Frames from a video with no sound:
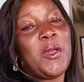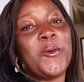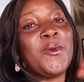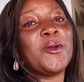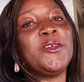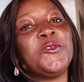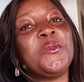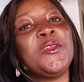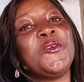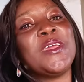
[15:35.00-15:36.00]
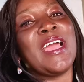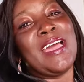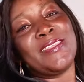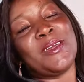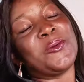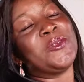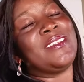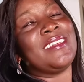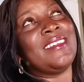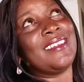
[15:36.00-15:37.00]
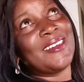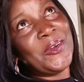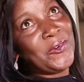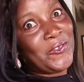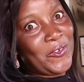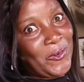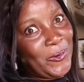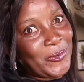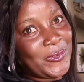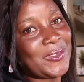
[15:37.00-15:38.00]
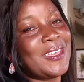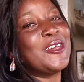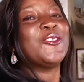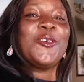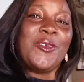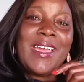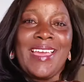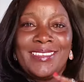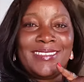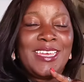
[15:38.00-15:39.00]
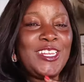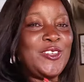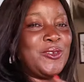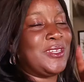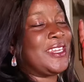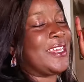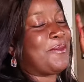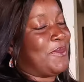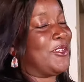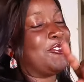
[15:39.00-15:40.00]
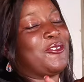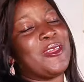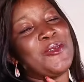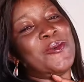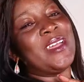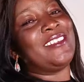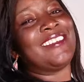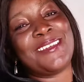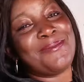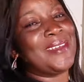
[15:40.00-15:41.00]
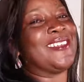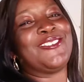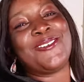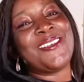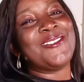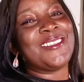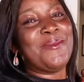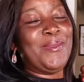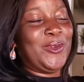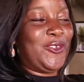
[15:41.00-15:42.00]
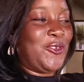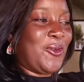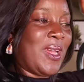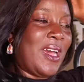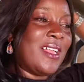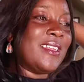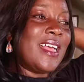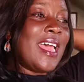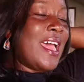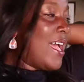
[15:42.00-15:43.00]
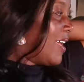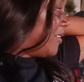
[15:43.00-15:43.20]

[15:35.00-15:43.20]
we're going to be doing other content, of course. So you guys stay tuned and make sure you watch and make sure you support your girl. I